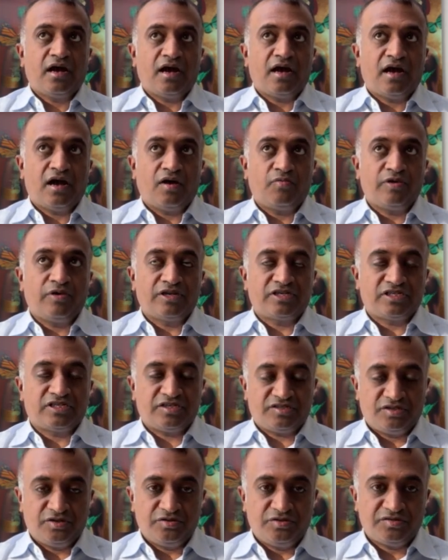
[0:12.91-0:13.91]
uh,
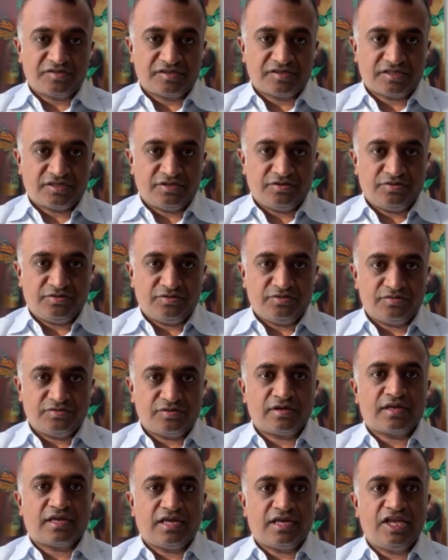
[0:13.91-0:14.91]
which is used to
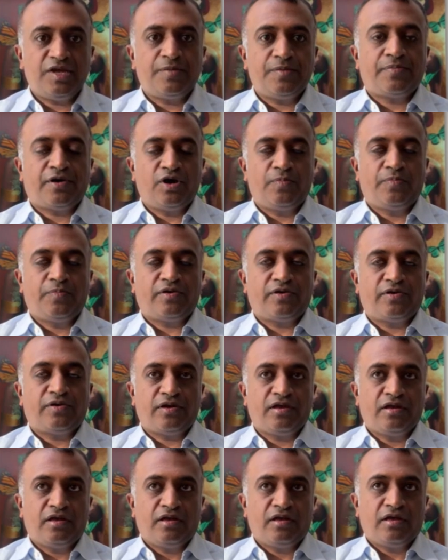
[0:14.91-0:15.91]
keep
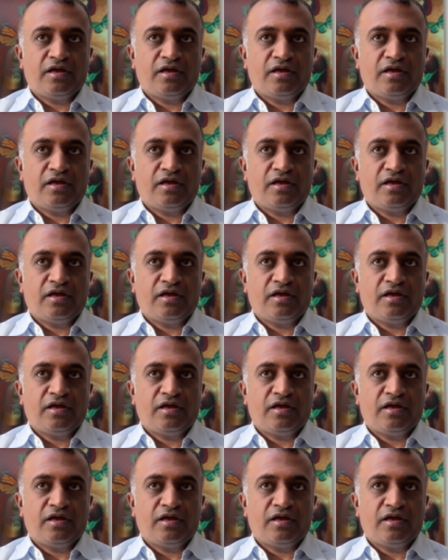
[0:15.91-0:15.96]
open